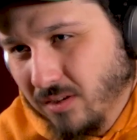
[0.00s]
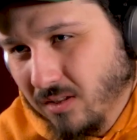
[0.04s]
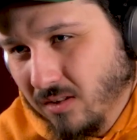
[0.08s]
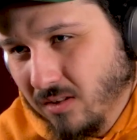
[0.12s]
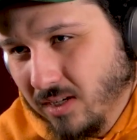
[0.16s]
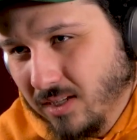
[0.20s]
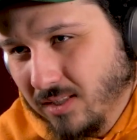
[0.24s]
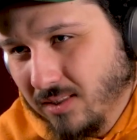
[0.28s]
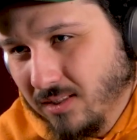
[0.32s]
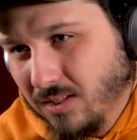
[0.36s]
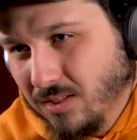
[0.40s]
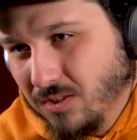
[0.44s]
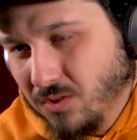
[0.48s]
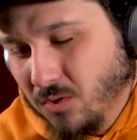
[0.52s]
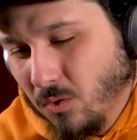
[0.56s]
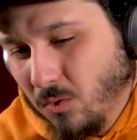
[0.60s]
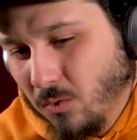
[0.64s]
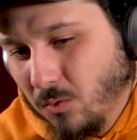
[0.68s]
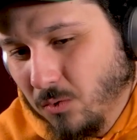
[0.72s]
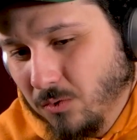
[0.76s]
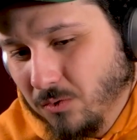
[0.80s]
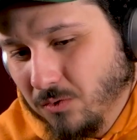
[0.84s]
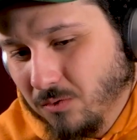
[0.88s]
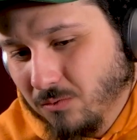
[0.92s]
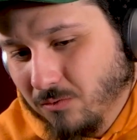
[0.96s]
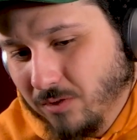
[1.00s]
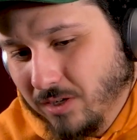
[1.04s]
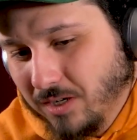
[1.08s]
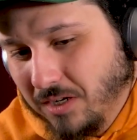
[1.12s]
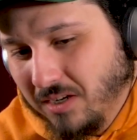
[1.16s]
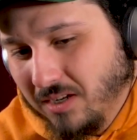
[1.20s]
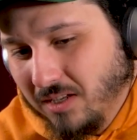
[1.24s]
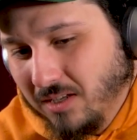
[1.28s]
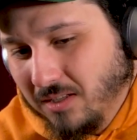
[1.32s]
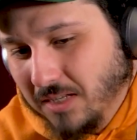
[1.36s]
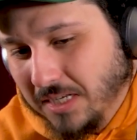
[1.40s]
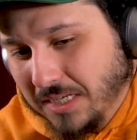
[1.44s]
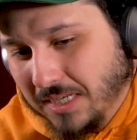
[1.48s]
It's old
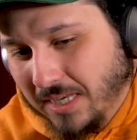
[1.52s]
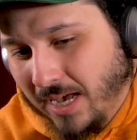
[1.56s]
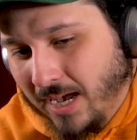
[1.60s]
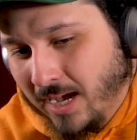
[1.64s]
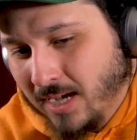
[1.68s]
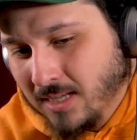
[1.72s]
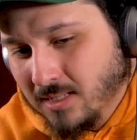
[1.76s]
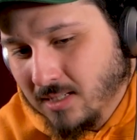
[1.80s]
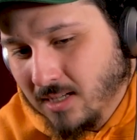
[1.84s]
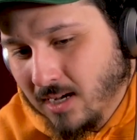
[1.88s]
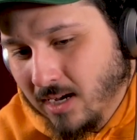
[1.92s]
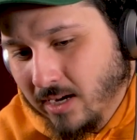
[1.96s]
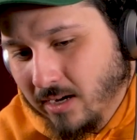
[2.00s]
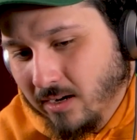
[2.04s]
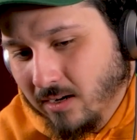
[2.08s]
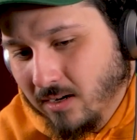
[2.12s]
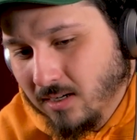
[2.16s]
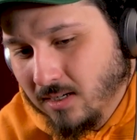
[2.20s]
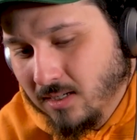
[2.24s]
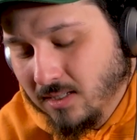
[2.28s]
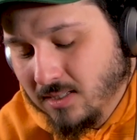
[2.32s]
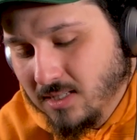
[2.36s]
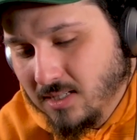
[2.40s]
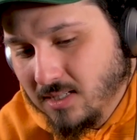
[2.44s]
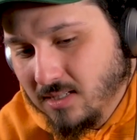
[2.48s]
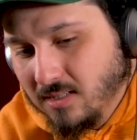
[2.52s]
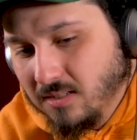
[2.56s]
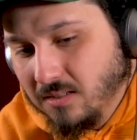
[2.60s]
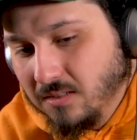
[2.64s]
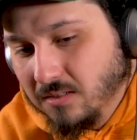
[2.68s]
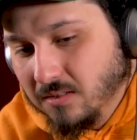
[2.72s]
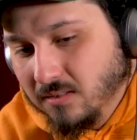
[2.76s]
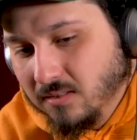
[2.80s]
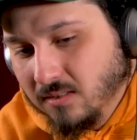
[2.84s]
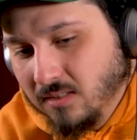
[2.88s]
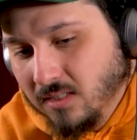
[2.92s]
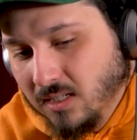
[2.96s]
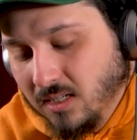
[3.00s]
rickety cast iron and
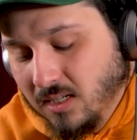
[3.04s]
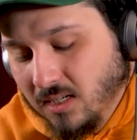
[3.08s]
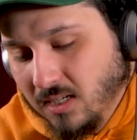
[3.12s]
steel.